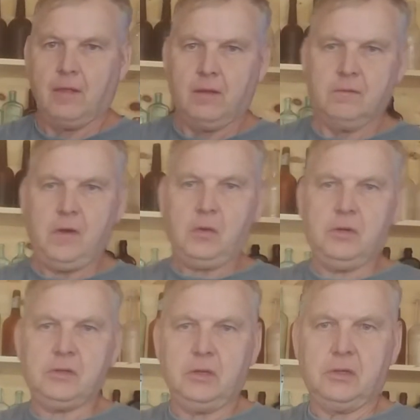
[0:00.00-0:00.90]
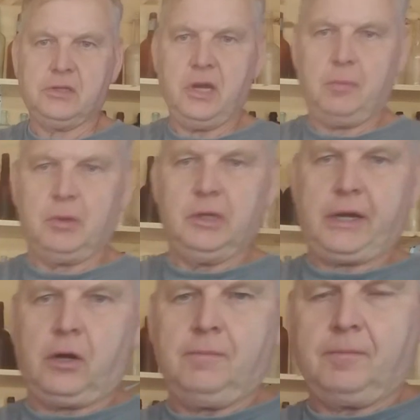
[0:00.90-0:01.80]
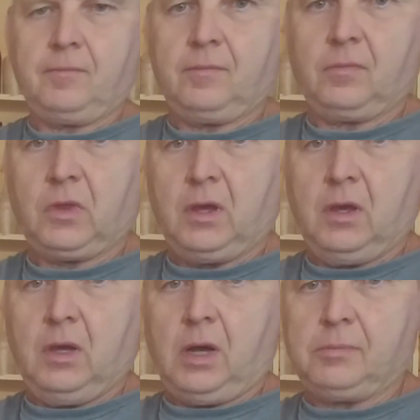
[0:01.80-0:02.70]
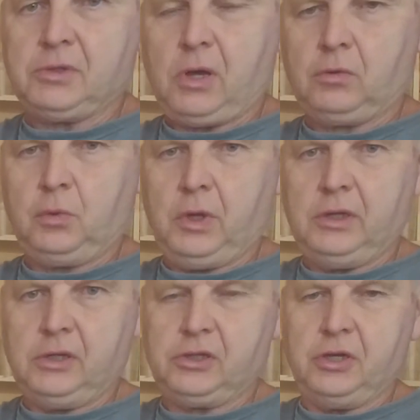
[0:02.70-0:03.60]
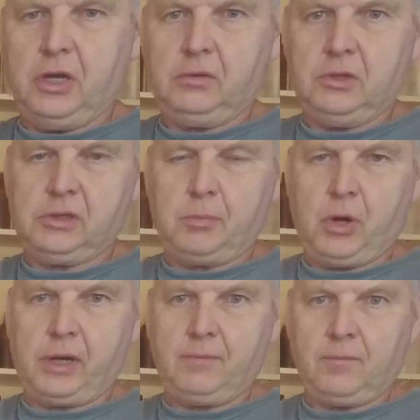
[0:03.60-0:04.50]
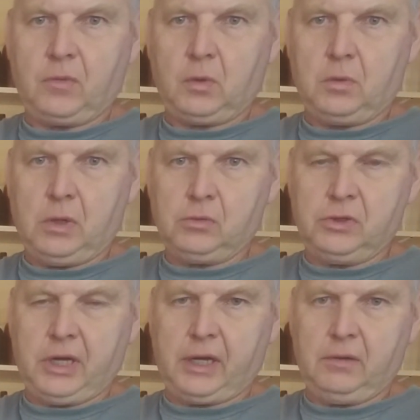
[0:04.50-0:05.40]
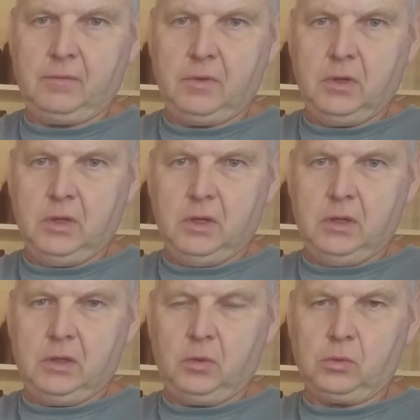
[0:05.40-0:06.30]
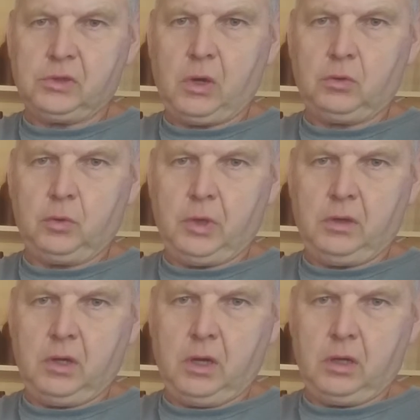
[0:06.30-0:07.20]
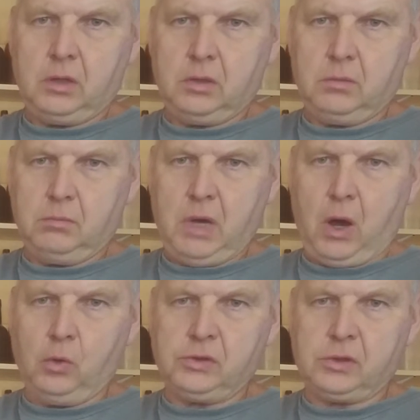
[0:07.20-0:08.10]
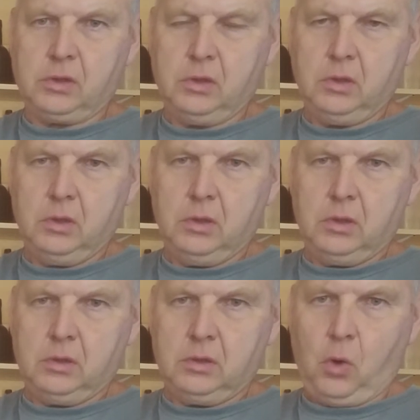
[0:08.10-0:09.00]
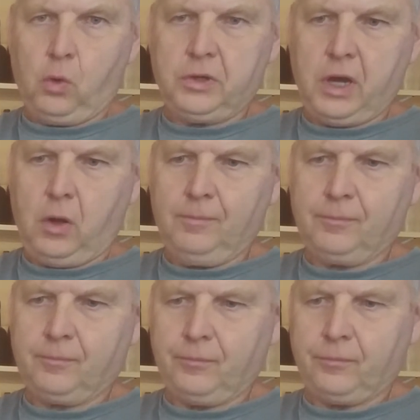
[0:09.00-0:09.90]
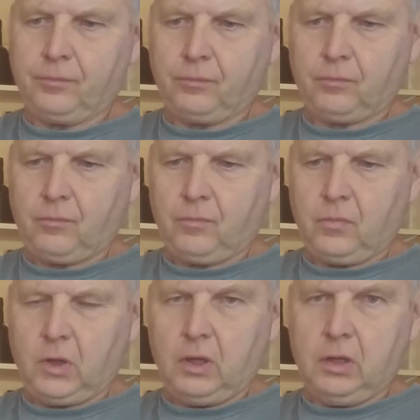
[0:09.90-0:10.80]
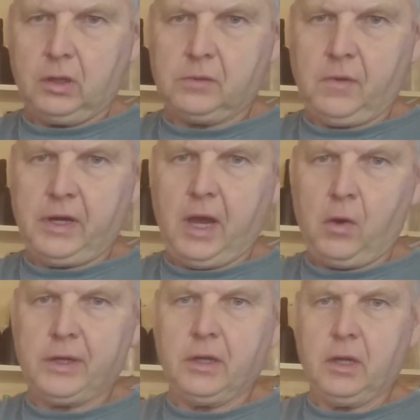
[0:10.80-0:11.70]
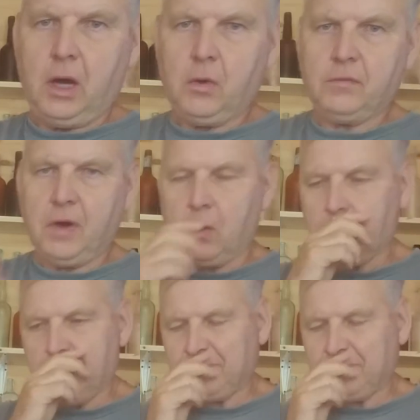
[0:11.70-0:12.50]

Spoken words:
Found this little sample liquor at South Twin this year, this spring, when I was digging. The old South Twin house, hotel. It's funny how I found it.